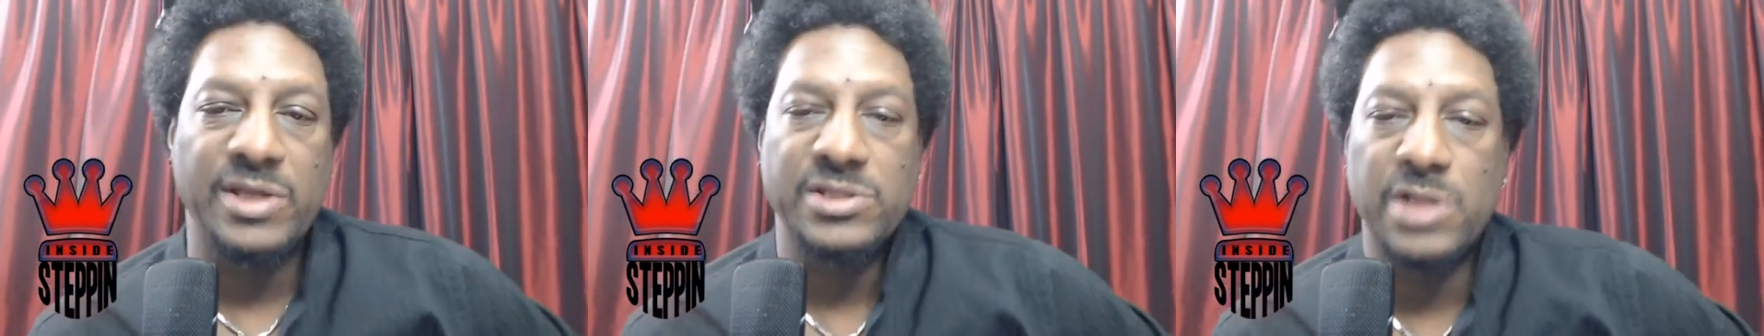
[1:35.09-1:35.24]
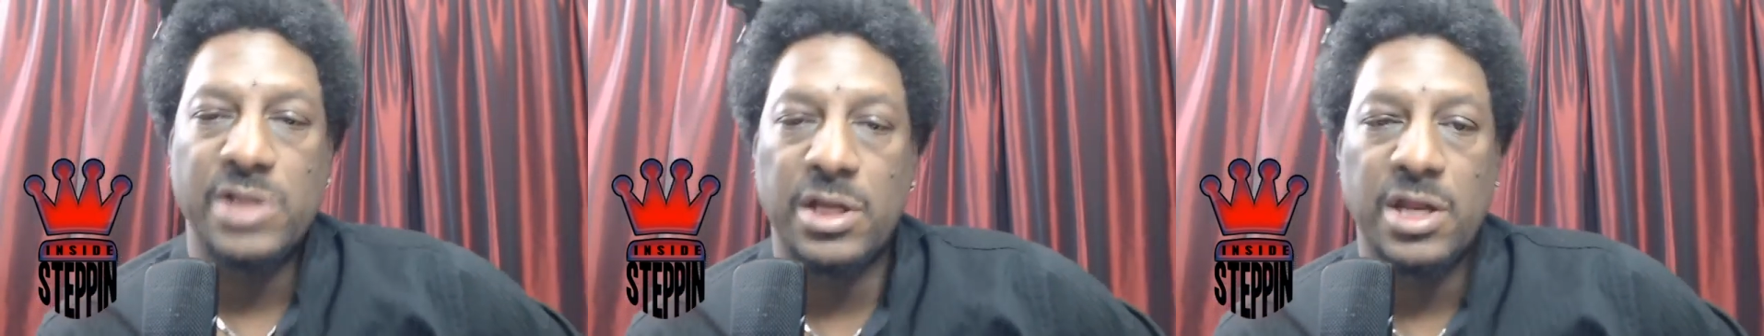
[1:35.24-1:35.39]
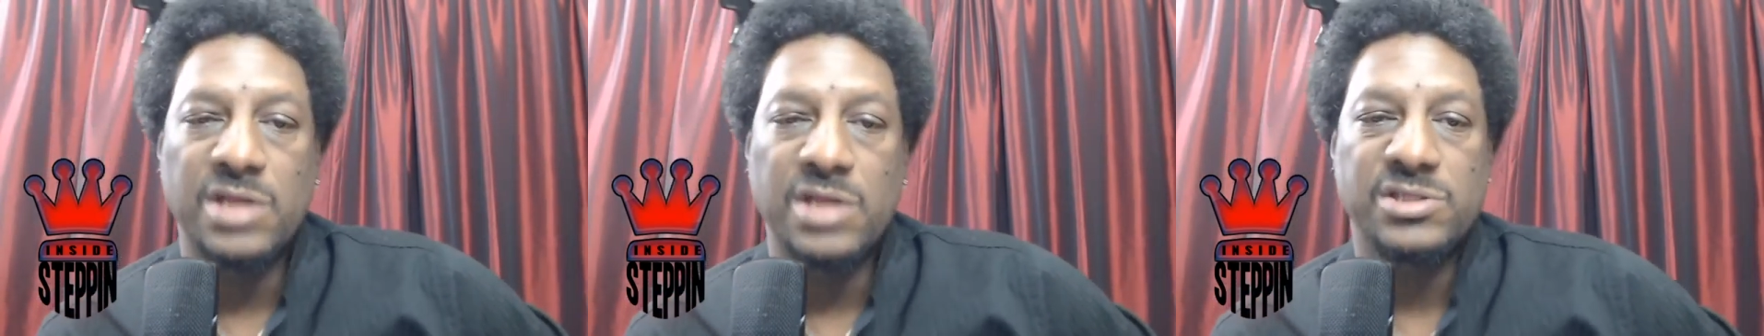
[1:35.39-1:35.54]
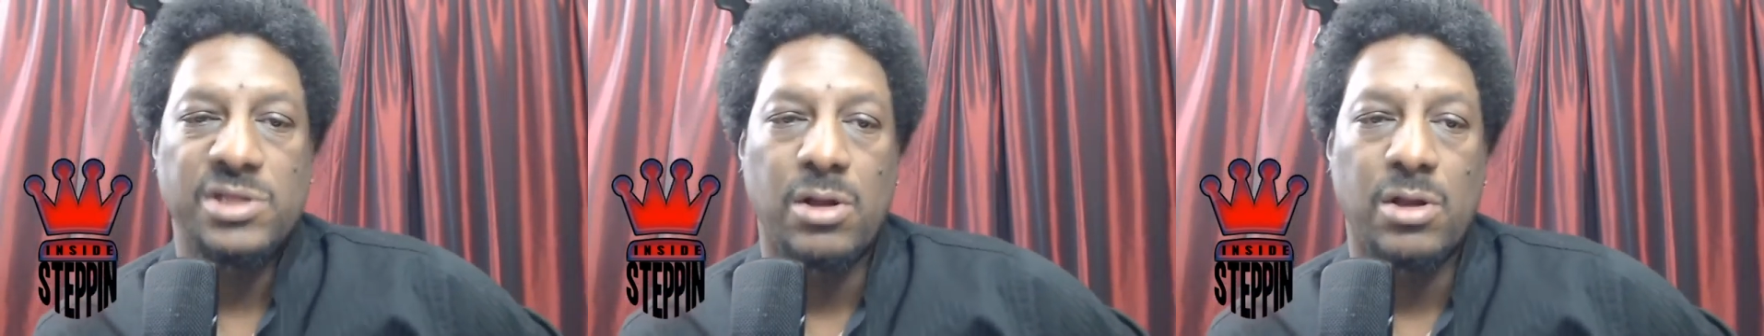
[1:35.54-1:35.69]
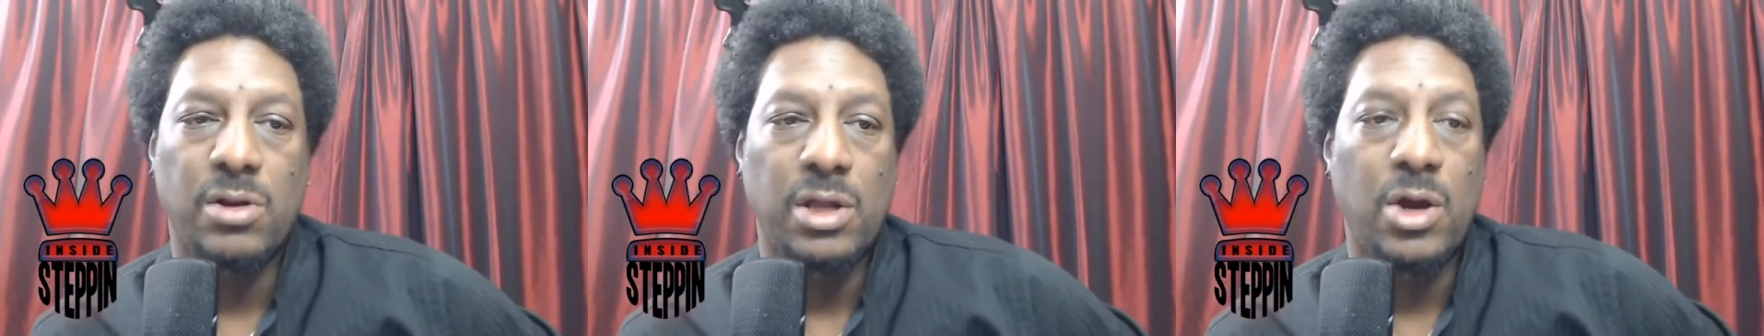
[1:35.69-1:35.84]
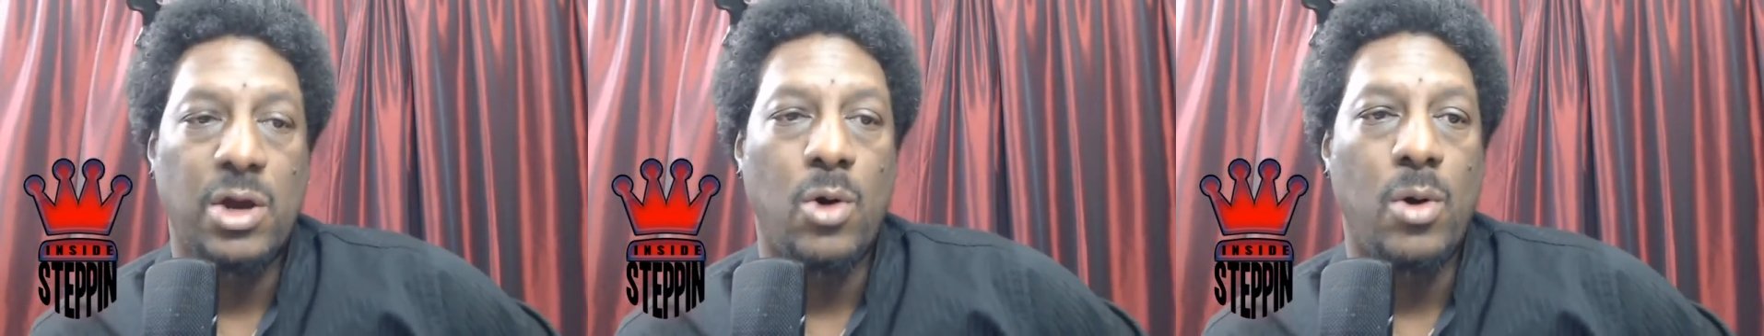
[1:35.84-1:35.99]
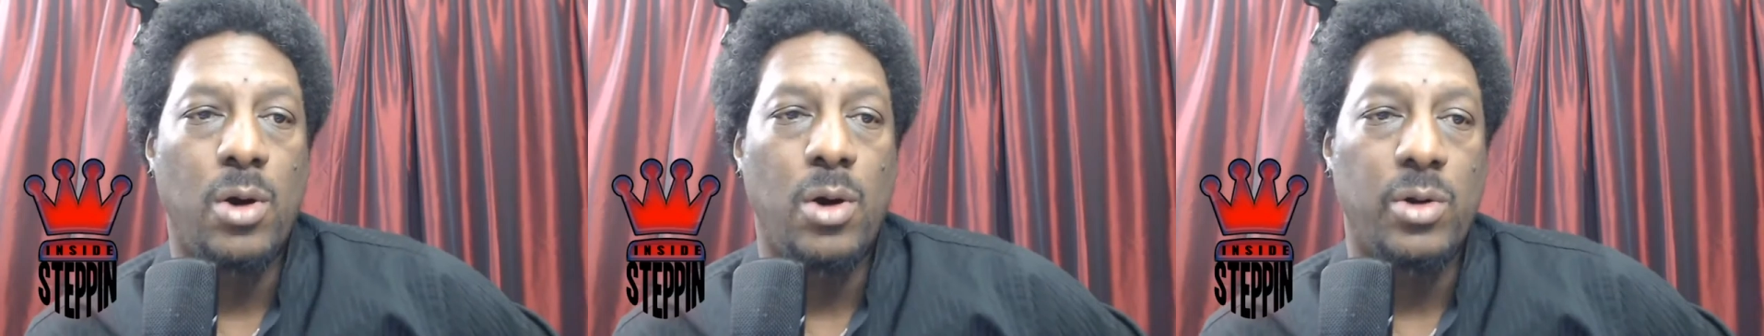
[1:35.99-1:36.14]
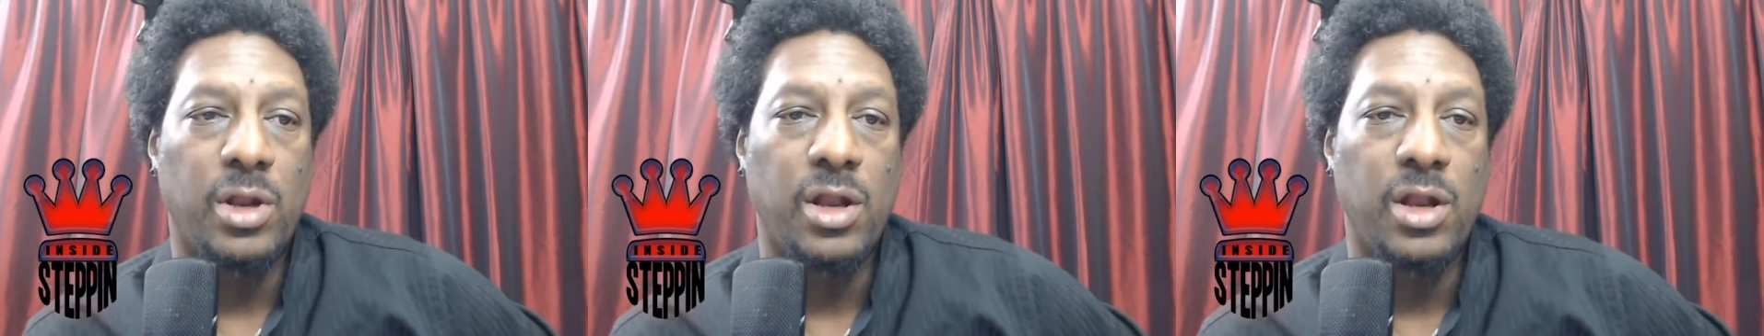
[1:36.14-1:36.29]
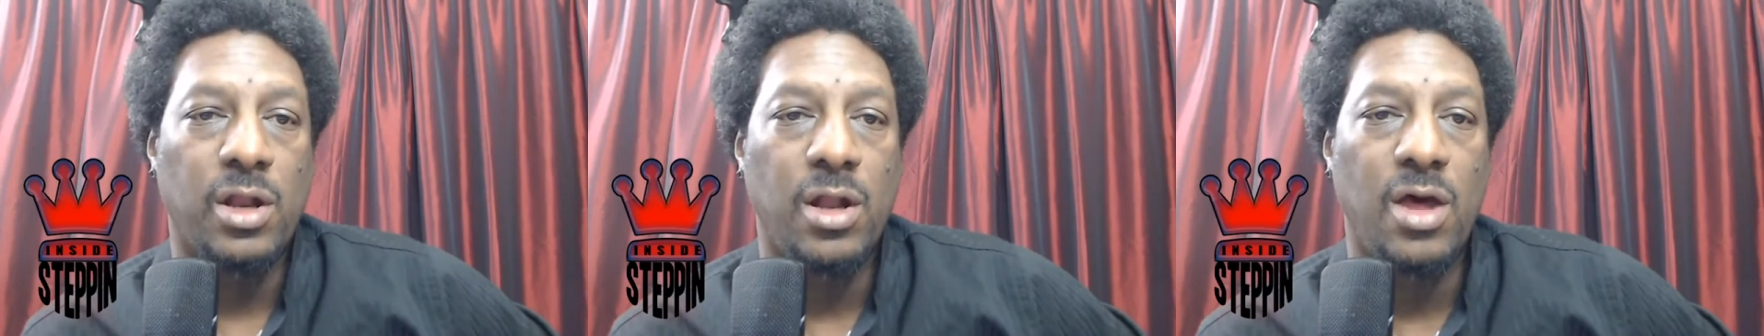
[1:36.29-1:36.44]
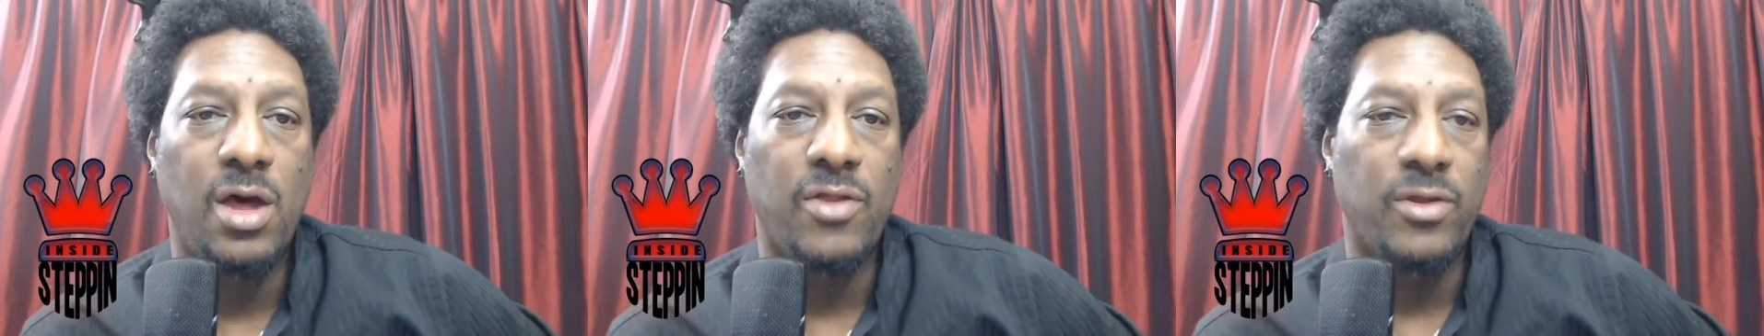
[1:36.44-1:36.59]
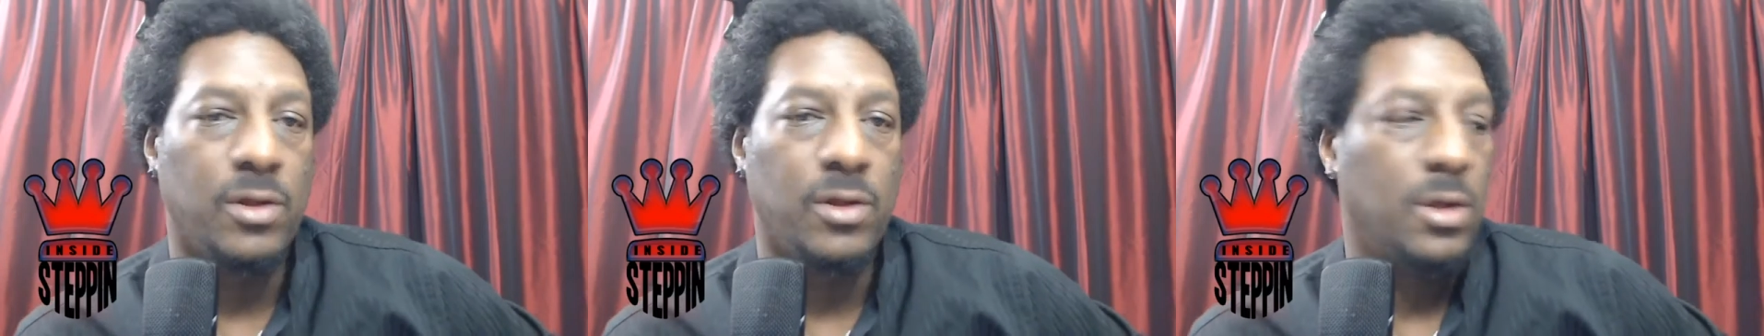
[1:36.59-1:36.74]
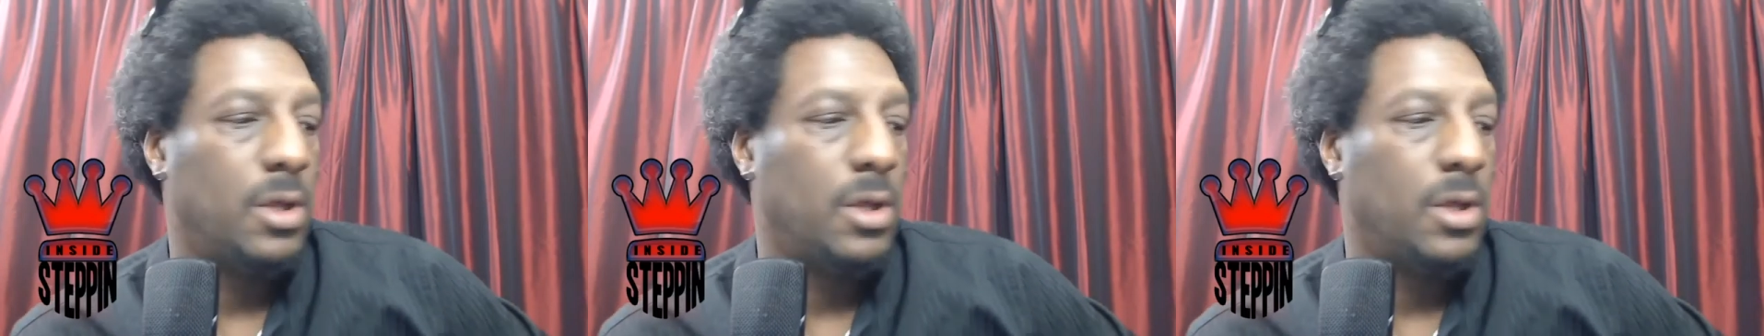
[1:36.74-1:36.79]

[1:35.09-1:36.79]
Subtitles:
doesn't necessarily go on in another.